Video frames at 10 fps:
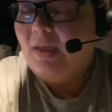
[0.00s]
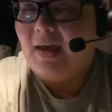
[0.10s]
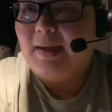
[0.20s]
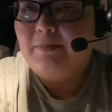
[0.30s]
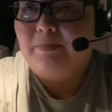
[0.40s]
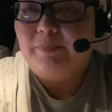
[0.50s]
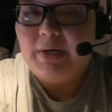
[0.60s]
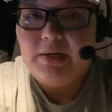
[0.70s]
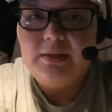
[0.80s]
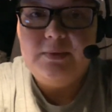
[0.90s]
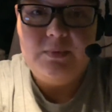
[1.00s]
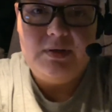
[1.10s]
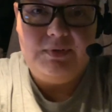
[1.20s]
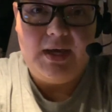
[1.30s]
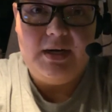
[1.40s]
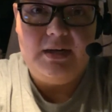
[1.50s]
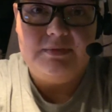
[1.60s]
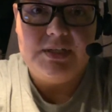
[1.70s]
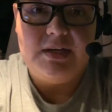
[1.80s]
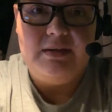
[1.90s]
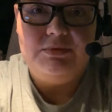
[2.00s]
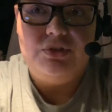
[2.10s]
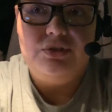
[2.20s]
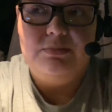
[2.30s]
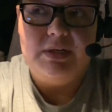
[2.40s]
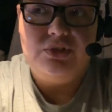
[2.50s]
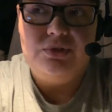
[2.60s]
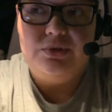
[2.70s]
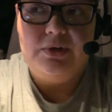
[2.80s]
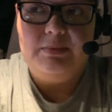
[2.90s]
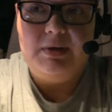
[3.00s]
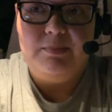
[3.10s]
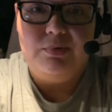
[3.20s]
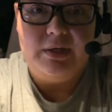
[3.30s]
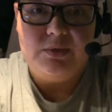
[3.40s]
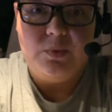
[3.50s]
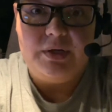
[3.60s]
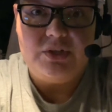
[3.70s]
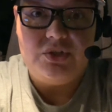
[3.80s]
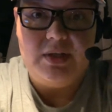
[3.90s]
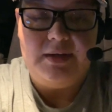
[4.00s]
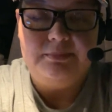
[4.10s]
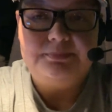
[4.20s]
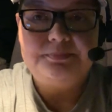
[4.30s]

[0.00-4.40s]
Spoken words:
I barely would have had enough time to do my 2 30-minute breaks, one each day.